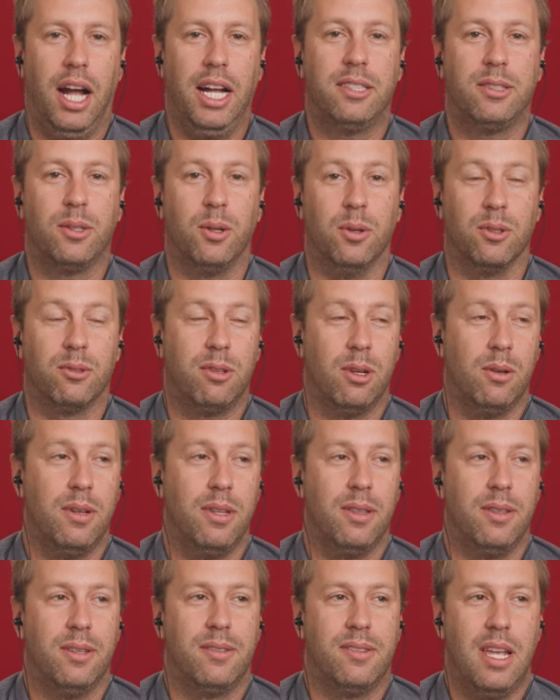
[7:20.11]
high school.
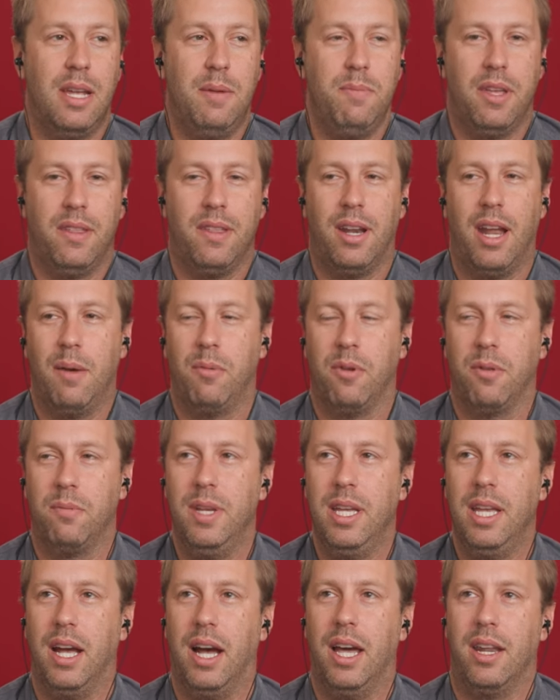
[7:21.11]
So the same thing that happened with
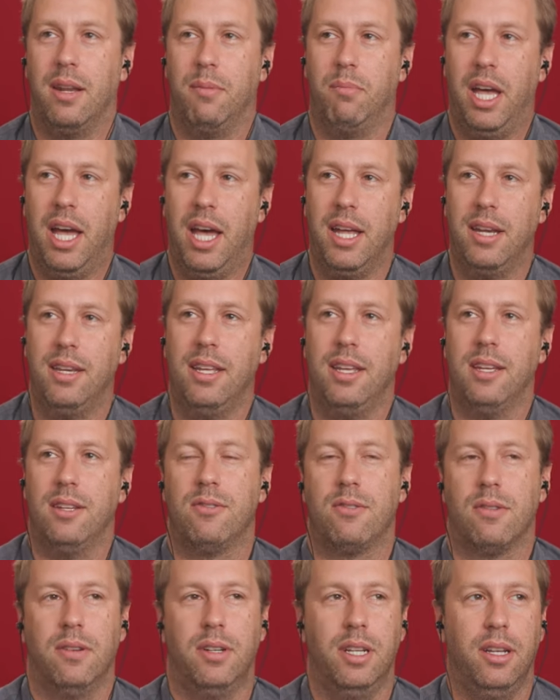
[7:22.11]
me, I had a bad knee
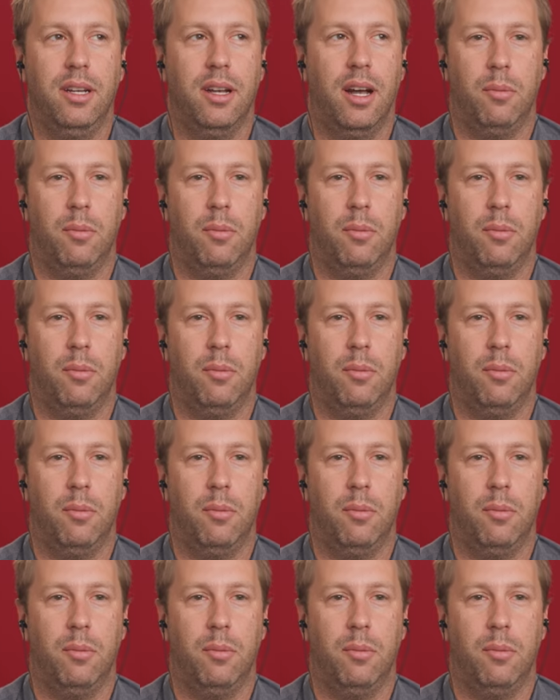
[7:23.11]
injury.